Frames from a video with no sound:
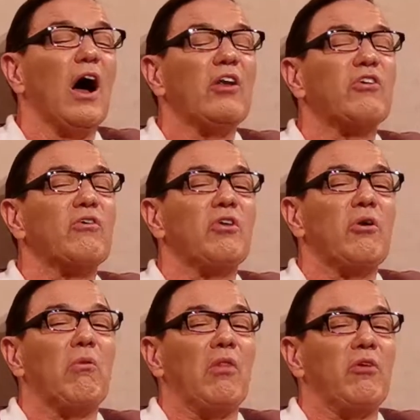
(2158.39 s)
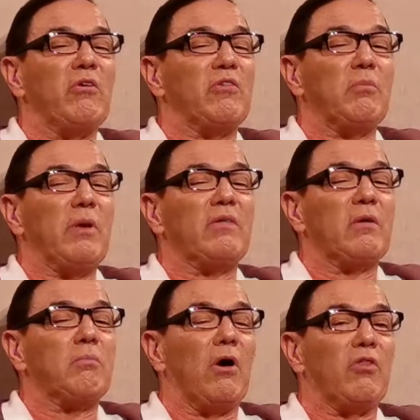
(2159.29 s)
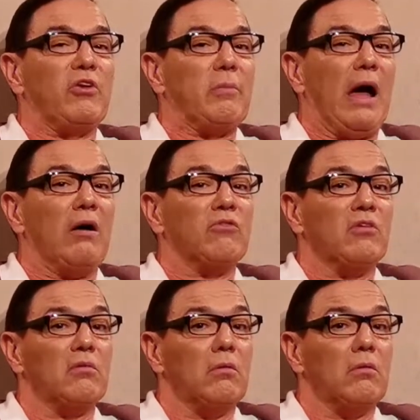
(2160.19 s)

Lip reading: "I don't know what there is to be so bothered about."